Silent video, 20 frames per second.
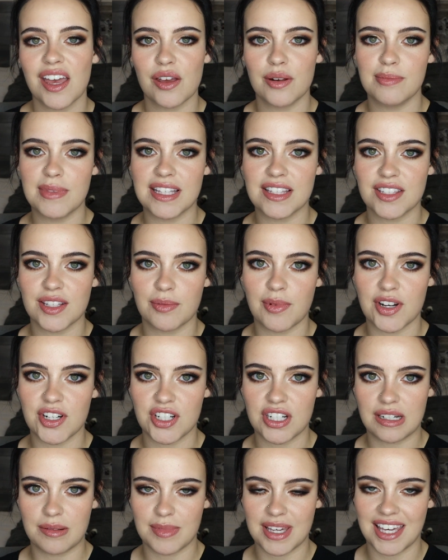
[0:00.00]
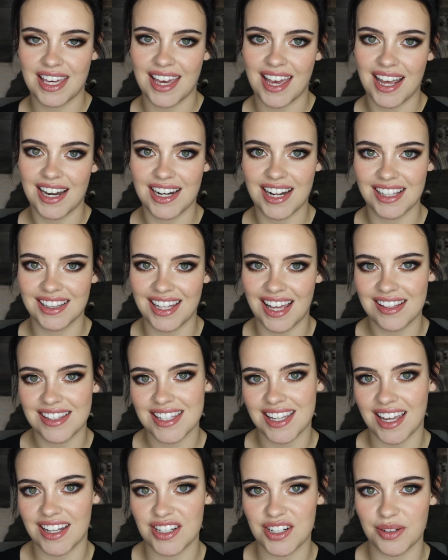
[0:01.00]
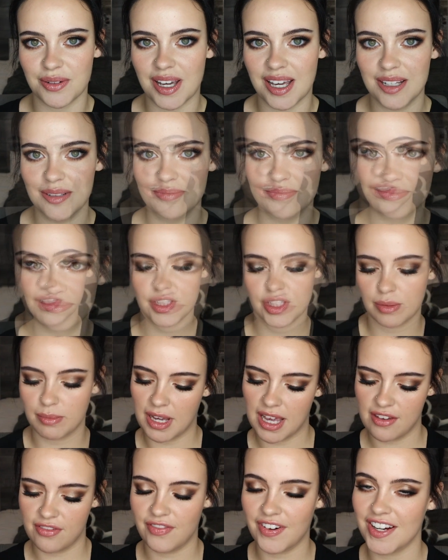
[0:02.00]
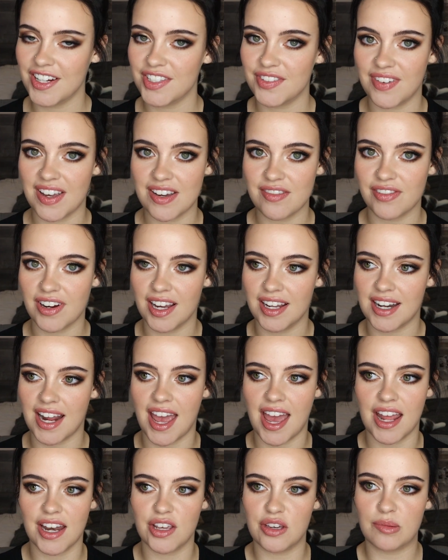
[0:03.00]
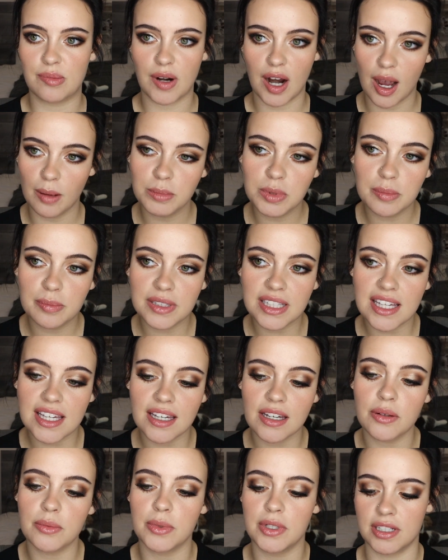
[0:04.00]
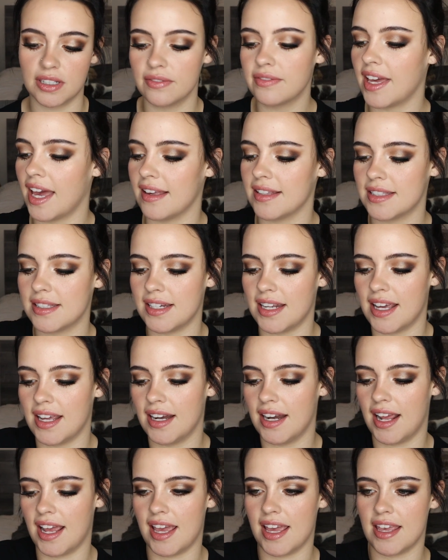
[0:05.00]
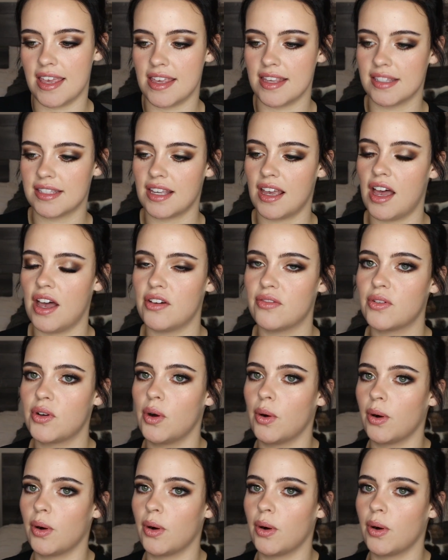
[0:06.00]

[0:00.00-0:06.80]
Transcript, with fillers: It means so much to me and let's get to it. So my first favorite, and you probably would have guessed it, is of